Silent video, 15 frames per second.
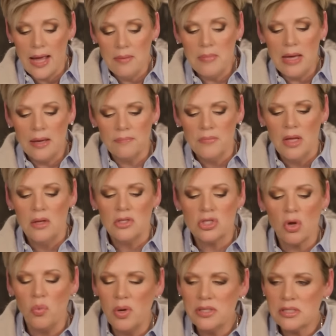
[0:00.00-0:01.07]
Amen.
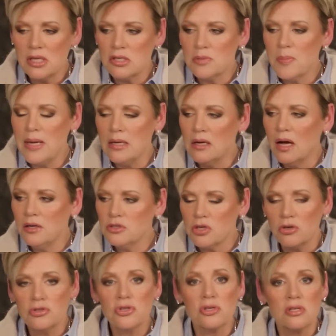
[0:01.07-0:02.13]
So what's this mean? God
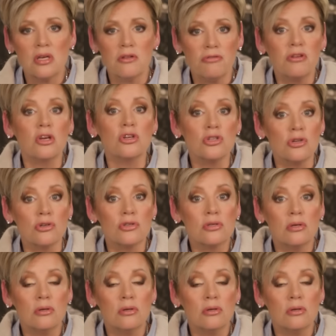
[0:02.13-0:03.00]
turns us into finishers.